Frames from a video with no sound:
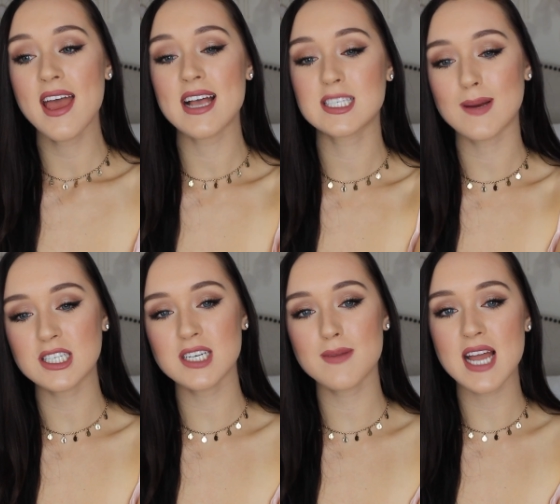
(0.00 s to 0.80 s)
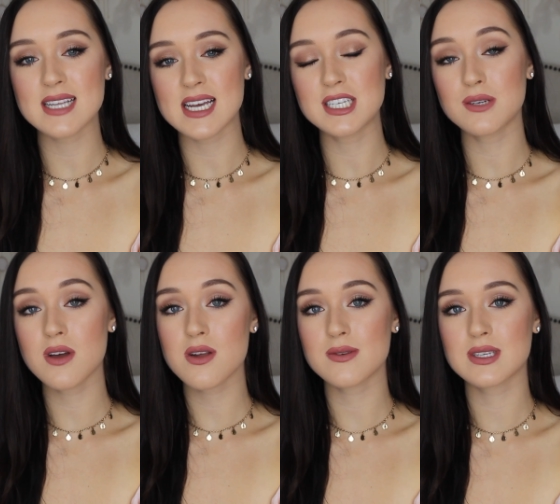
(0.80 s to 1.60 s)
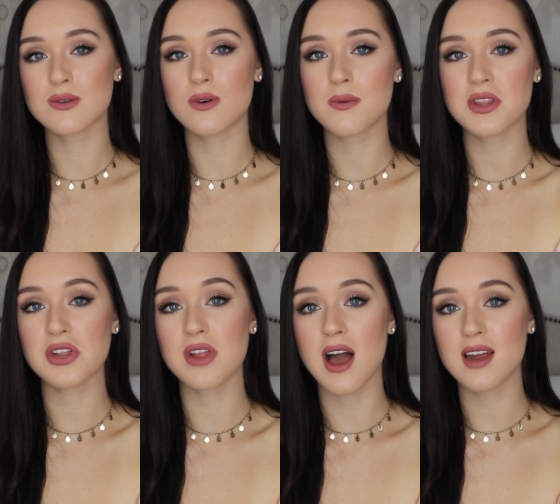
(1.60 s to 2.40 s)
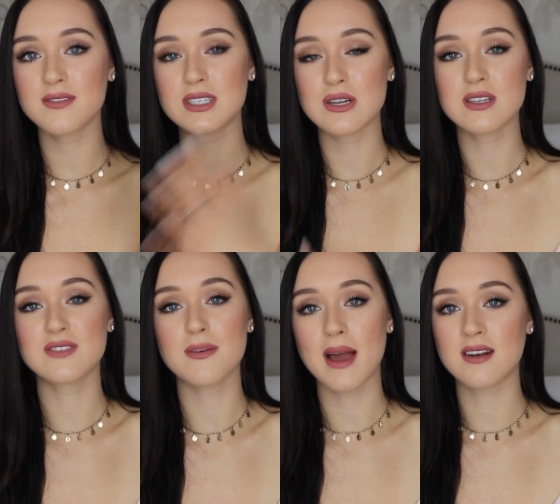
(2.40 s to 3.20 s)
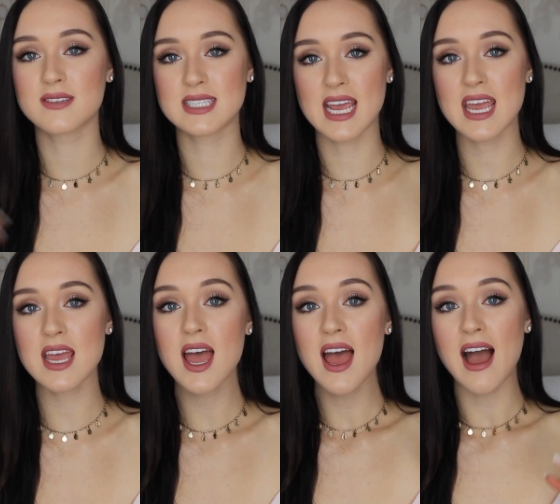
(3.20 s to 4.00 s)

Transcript: especially because I do go to a school with a lot of students from out of state.